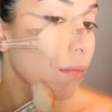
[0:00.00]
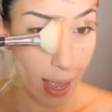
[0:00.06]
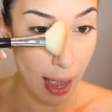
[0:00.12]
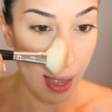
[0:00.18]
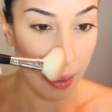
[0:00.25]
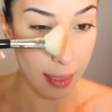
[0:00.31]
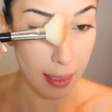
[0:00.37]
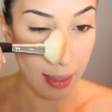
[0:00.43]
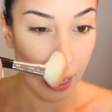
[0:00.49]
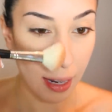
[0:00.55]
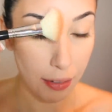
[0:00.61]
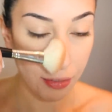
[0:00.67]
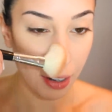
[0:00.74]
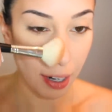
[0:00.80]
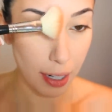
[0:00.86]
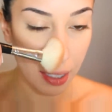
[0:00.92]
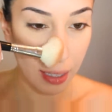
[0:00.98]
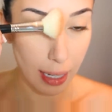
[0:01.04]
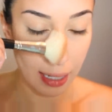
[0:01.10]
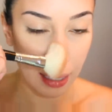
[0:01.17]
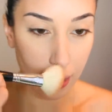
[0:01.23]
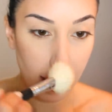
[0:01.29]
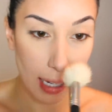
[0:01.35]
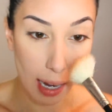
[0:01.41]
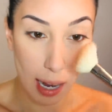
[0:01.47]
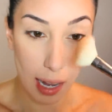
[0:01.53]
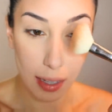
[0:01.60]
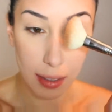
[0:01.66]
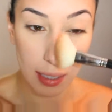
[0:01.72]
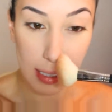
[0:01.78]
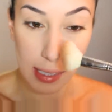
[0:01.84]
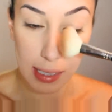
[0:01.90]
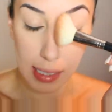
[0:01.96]
And then very lightly
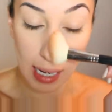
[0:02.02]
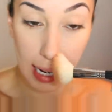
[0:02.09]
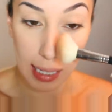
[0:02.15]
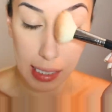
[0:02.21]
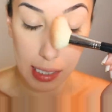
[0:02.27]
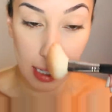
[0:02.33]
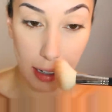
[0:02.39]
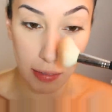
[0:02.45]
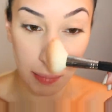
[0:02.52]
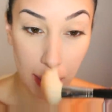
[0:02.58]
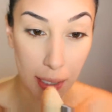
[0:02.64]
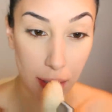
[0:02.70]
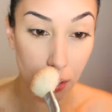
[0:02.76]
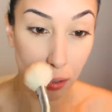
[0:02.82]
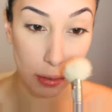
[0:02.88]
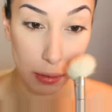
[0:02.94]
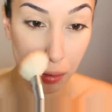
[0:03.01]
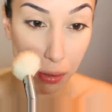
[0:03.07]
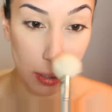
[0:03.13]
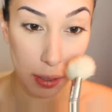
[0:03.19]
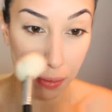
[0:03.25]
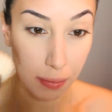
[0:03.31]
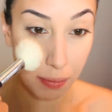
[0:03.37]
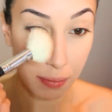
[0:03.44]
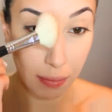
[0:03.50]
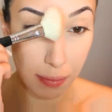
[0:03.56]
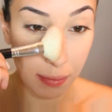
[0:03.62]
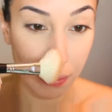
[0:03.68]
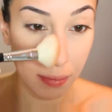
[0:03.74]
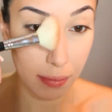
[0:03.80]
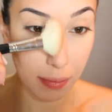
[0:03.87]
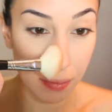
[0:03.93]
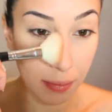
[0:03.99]
on the sides of my nose.
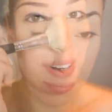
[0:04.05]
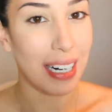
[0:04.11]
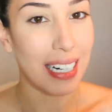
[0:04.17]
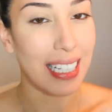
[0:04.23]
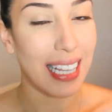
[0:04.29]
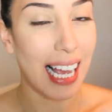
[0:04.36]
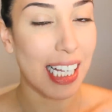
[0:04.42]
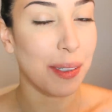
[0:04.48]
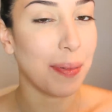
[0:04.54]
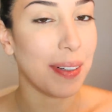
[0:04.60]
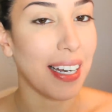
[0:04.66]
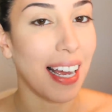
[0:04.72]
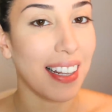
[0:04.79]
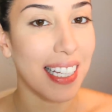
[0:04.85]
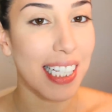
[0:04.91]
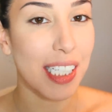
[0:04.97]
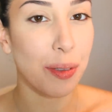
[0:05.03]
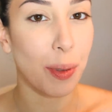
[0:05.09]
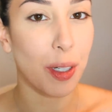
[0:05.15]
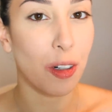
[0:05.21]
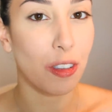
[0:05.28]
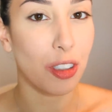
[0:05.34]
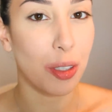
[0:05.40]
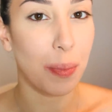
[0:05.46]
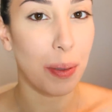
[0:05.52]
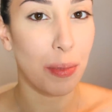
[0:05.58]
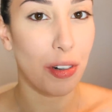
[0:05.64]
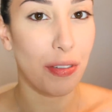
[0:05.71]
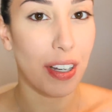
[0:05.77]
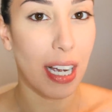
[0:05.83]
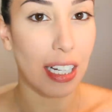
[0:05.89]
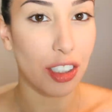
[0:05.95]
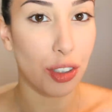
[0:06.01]
Very last but not least, we're going to be
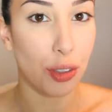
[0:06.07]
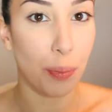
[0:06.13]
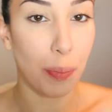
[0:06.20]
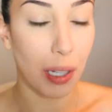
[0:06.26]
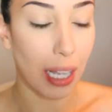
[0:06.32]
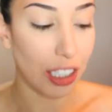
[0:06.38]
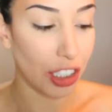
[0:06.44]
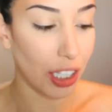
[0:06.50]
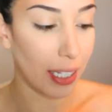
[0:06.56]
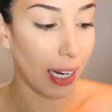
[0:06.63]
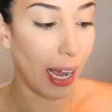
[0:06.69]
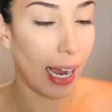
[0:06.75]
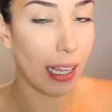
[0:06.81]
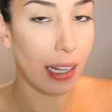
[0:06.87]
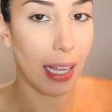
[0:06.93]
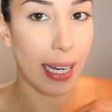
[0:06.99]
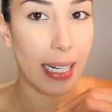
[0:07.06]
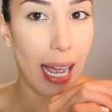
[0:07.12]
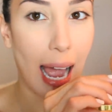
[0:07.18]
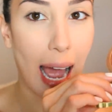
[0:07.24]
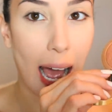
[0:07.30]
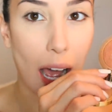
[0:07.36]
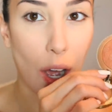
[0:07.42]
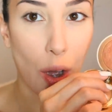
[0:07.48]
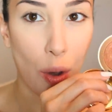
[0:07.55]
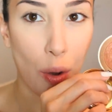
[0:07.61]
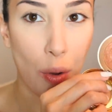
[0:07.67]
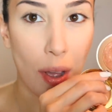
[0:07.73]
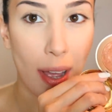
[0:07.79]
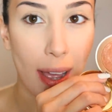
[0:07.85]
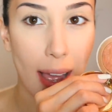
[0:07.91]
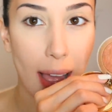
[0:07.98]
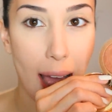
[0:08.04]
moving on to blush and highlight.
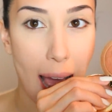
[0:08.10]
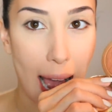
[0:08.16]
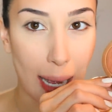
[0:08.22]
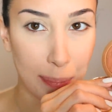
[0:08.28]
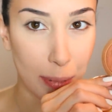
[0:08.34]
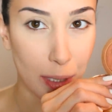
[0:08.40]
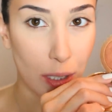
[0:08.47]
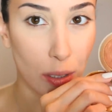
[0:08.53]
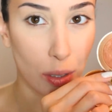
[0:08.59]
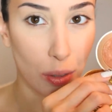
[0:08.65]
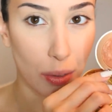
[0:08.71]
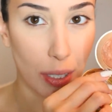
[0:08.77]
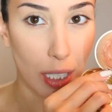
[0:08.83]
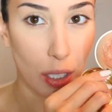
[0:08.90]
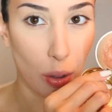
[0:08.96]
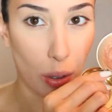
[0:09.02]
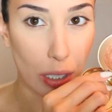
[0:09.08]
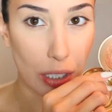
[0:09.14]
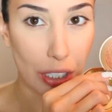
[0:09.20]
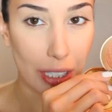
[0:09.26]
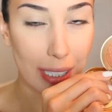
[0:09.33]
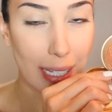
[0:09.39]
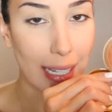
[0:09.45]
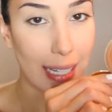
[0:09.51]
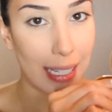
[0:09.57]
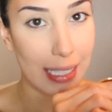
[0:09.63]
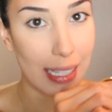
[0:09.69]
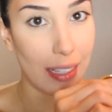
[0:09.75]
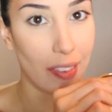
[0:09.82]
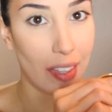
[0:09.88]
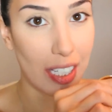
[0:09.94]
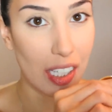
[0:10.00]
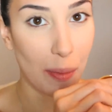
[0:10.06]
How absolutely gorgeous is
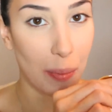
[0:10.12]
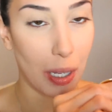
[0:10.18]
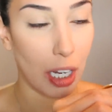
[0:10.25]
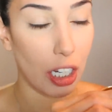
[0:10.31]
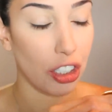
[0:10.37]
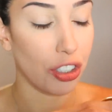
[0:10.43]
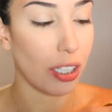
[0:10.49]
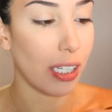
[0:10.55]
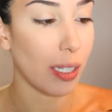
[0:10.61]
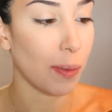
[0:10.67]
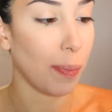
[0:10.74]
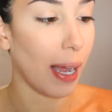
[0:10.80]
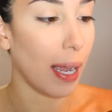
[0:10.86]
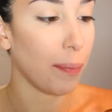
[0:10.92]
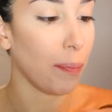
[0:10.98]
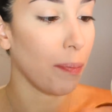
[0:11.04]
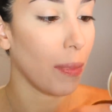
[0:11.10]
this blush? This is by